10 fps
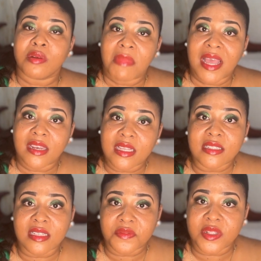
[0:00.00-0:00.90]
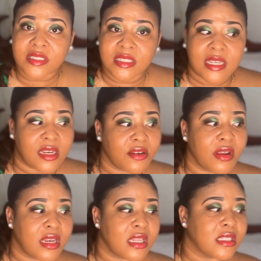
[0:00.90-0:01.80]
man in St. Vincent and the
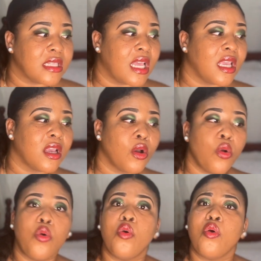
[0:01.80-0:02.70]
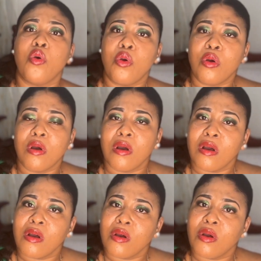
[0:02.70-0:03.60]
Grenadines. Like, who
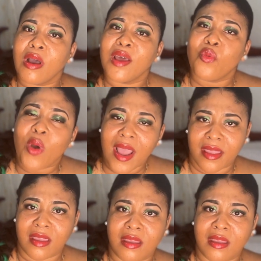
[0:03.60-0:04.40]
and why?